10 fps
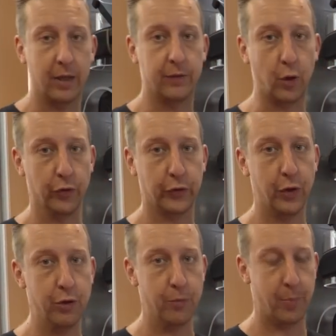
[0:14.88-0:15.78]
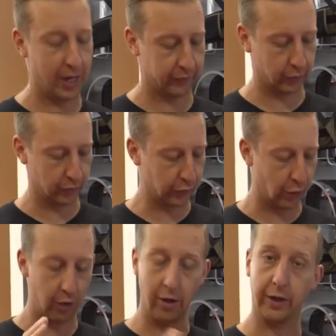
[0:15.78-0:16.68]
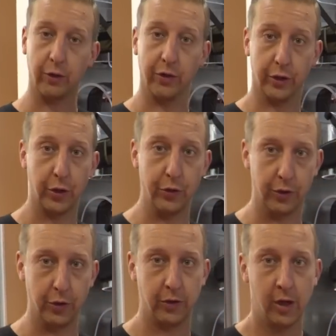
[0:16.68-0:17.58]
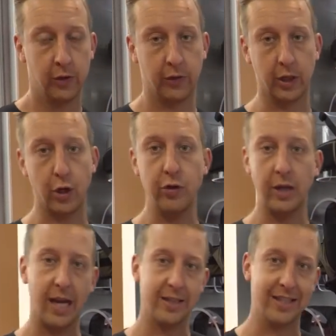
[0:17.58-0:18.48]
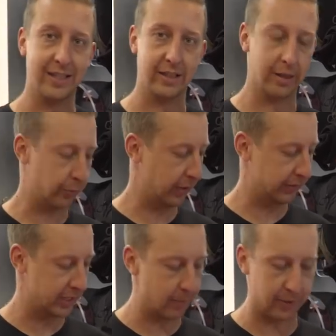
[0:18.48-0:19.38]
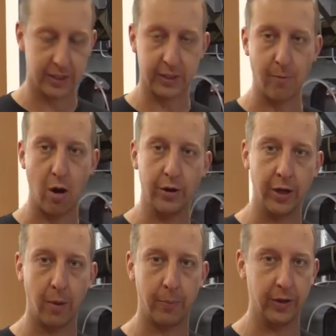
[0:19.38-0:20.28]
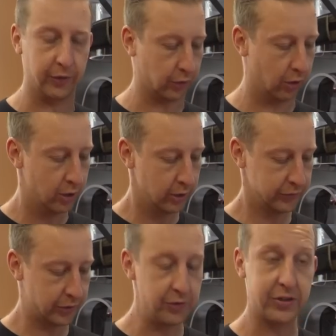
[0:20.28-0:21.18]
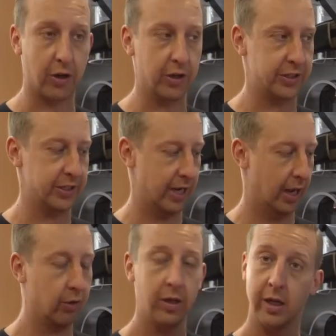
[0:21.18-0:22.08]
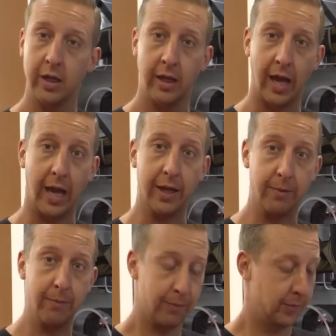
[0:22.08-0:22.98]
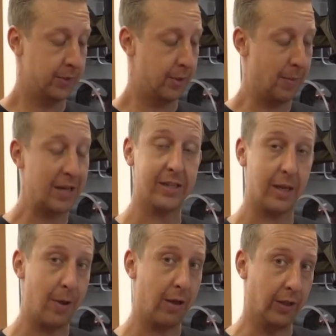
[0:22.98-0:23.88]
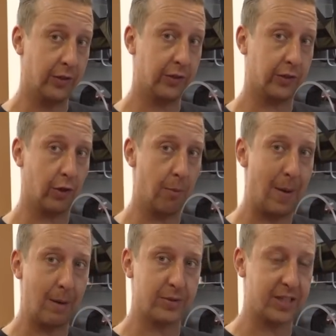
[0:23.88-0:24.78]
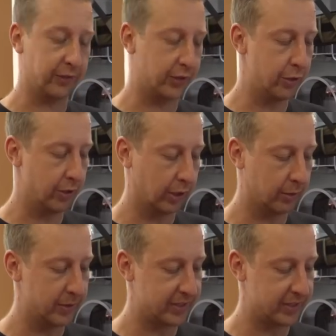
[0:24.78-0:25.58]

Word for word: have got two new packs. They've got the Toro and they've got the Kudu. So the Kudu has existed previously, but it's smartened up and it's got two sizes now. And the best thing about this is it's got a back protector unit, that can be